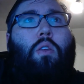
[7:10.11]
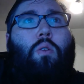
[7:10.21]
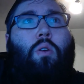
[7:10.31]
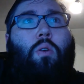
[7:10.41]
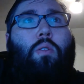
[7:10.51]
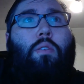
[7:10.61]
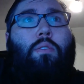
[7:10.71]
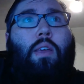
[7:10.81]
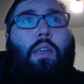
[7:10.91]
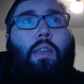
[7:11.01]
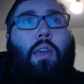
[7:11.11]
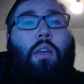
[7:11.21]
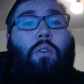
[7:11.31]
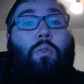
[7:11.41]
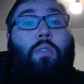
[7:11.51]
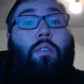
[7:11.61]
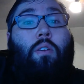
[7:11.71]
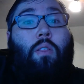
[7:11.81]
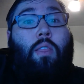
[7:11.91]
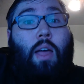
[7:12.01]
You go to the second category that's
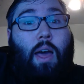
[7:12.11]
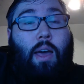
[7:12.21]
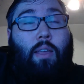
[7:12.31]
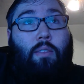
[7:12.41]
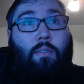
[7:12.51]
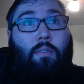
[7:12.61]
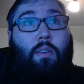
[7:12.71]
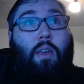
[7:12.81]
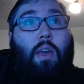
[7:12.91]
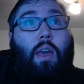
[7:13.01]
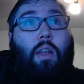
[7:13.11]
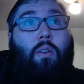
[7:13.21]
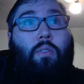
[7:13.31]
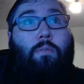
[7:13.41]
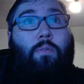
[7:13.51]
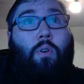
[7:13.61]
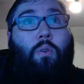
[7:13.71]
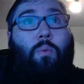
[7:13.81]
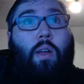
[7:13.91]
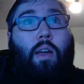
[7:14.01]
called Lines, and on the
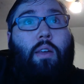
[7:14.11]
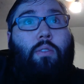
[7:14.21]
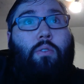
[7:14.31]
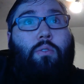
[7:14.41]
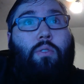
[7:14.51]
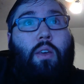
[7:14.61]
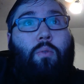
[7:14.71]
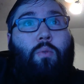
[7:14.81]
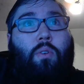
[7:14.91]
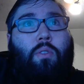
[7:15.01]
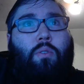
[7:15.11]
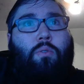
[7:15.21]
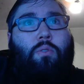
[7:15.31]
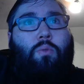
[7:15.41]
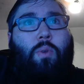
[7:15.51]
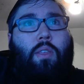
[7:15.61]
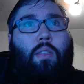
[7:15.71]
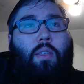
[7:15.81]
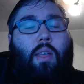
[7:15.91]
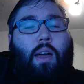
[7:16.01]
far right there's that one little
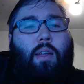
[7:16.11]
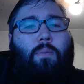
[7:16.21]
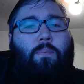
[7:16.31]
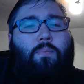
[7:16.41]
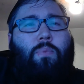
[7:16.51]
squiggly line.